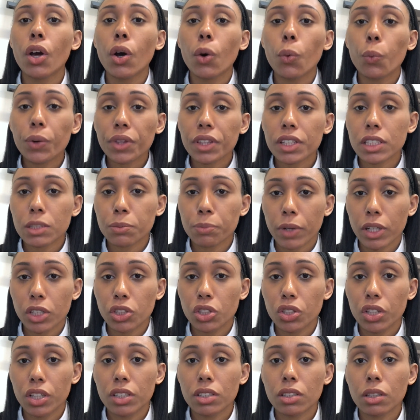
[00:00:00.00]
with a
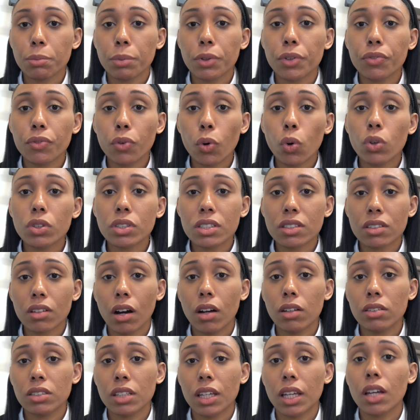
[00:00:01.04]
specialist before
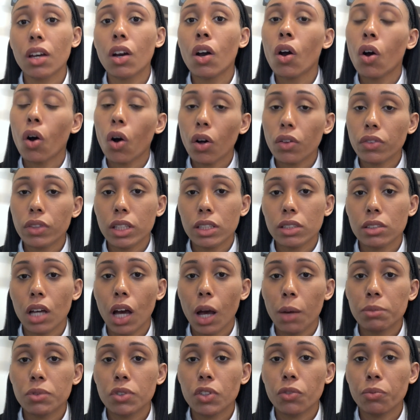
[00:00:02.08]
starting on these types of